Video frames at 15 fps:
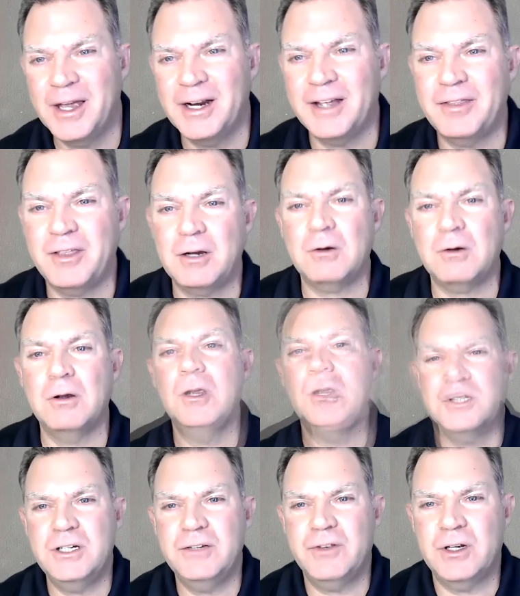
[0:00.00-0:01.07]
And I think
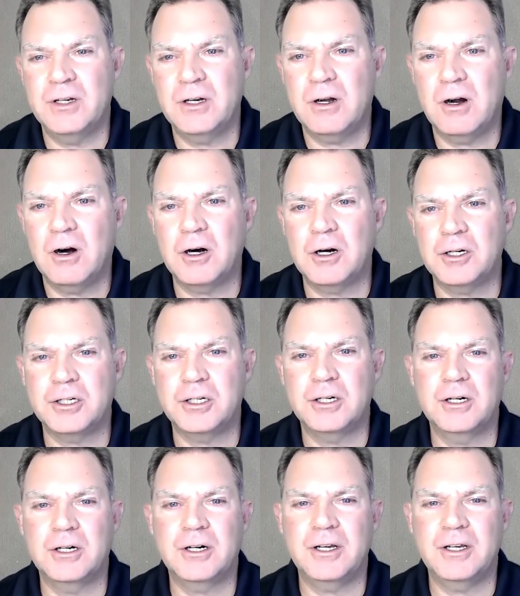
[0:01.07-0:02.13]
what's even
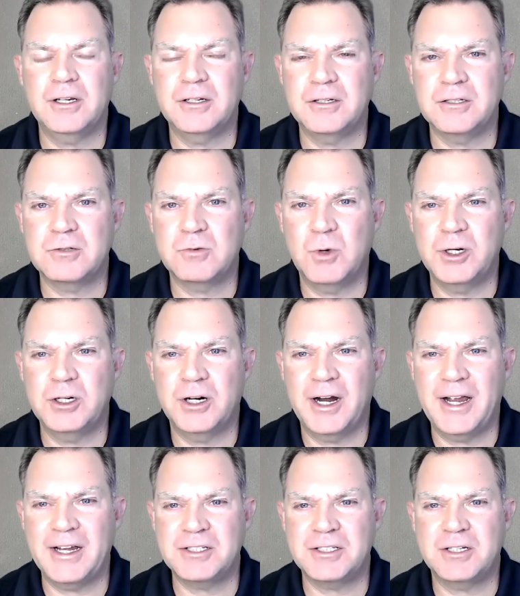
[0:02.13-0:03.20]
harder is when
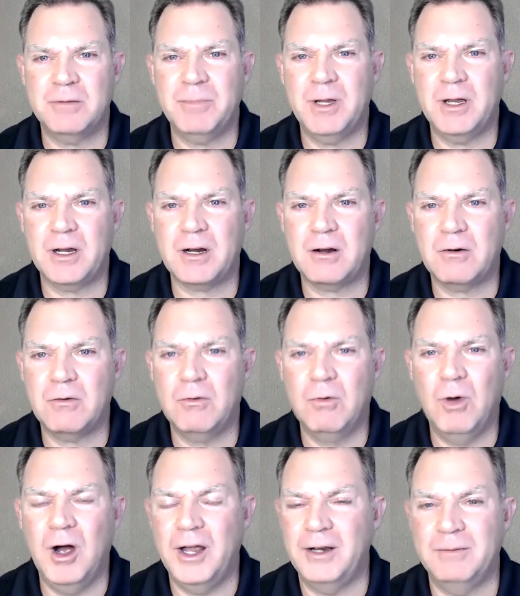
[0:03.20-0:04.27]
you're asked to pick
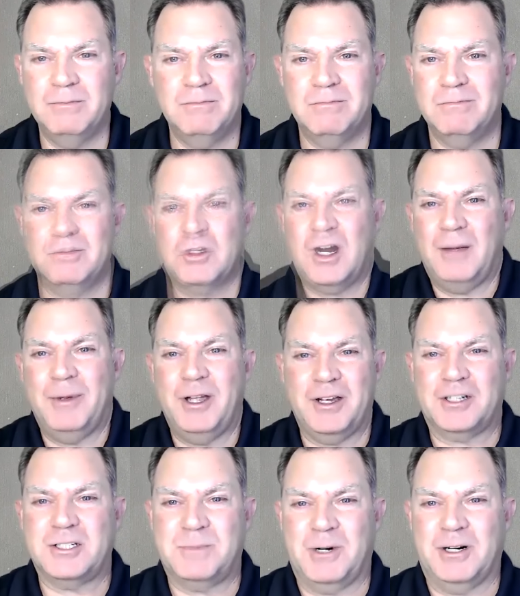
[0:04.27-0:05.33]
one trauma
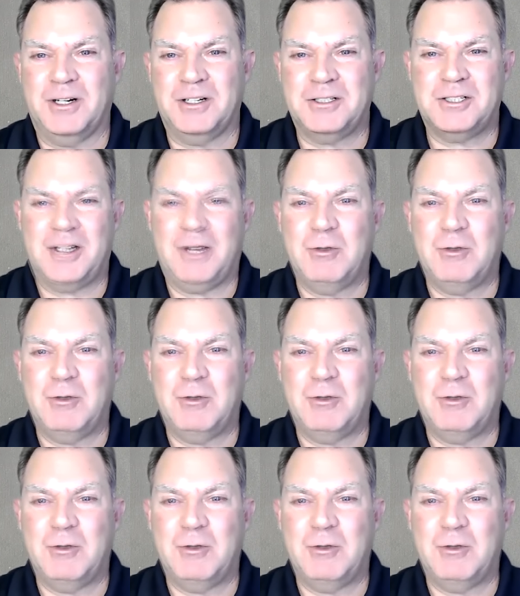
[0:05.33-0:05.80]
experience.